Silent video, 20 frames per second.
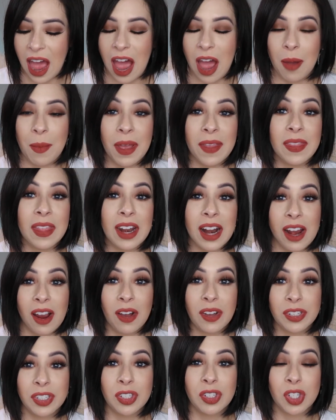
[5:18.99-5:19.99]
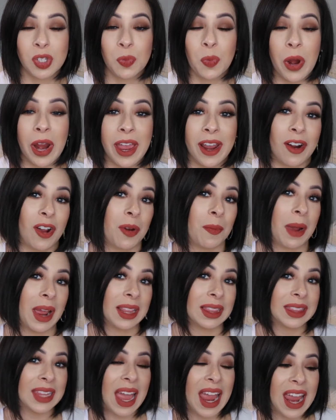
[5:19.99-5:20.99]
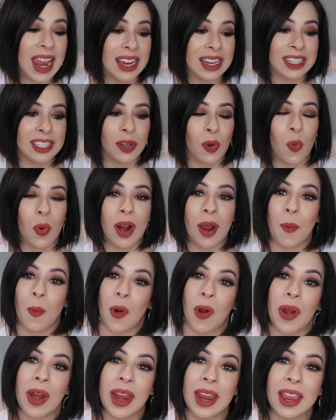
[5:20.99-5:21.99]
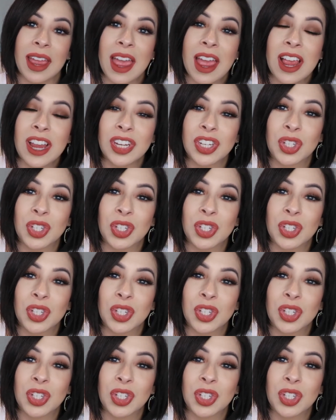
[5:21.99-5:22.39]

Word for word: Um, and then I also spray it on my legs when I'm wearing